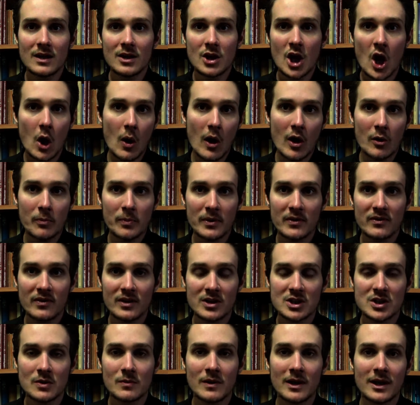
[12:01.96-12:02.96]
co-op
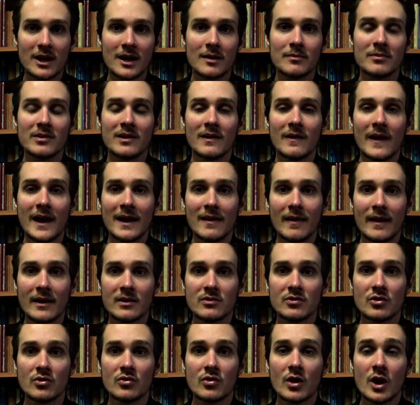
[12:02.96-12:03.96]
position when it comes to lay
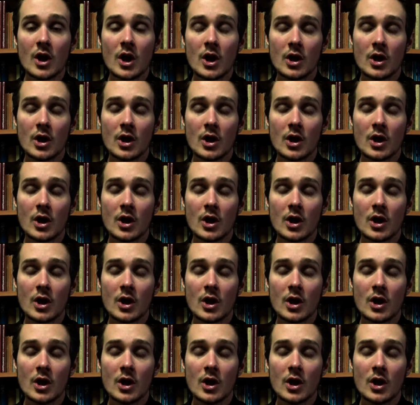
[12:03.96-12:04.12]
lectors.